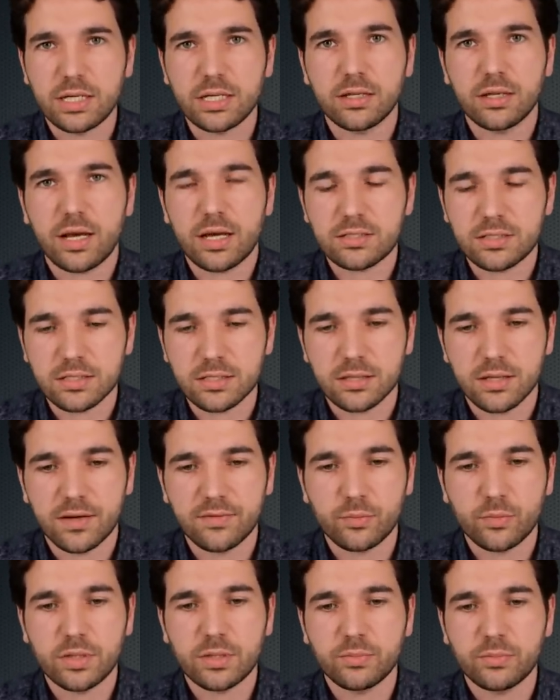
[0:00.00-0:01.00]
He lost his
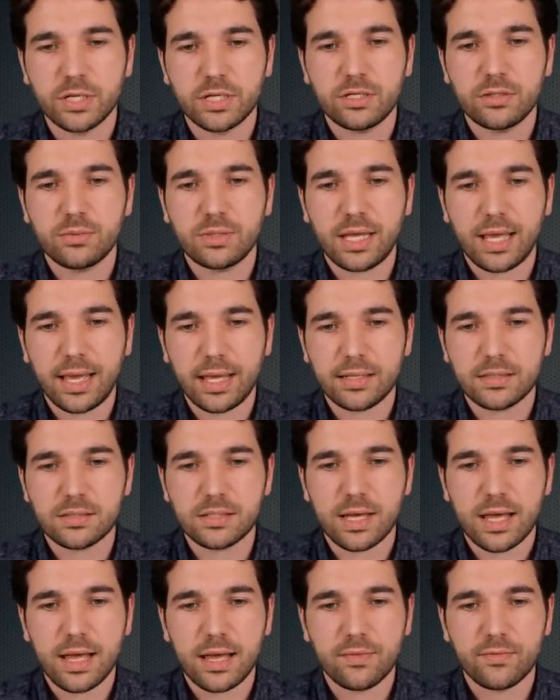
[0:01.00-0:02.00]
loved one, but you
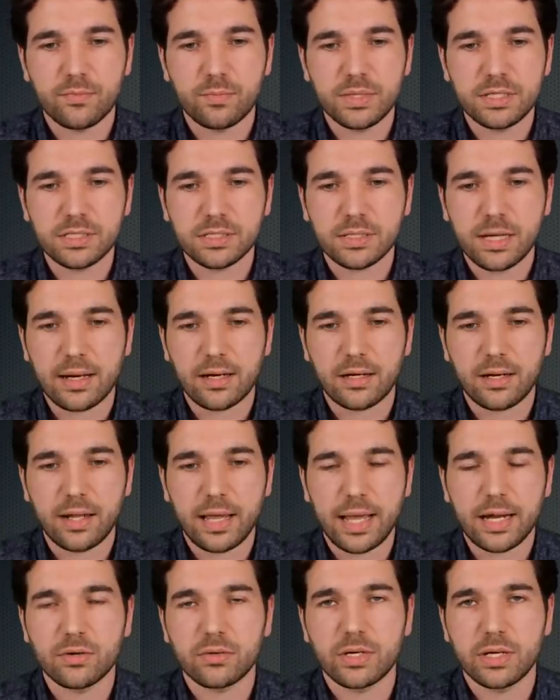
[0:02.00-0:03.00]
can't have misguided
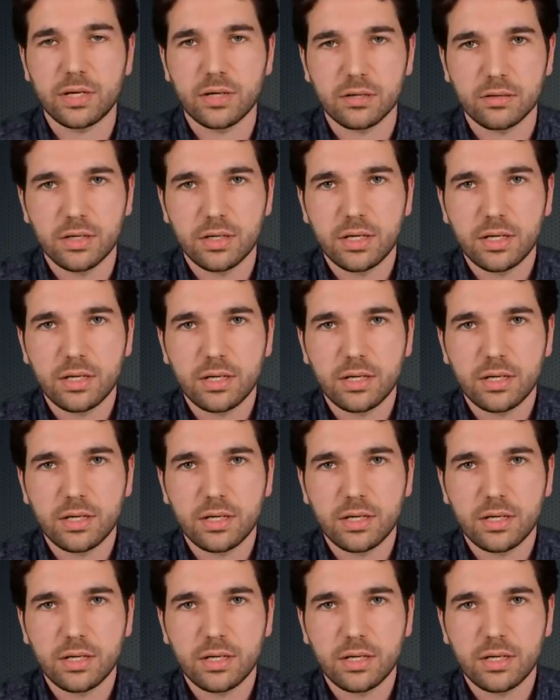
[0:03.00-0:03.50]
anger here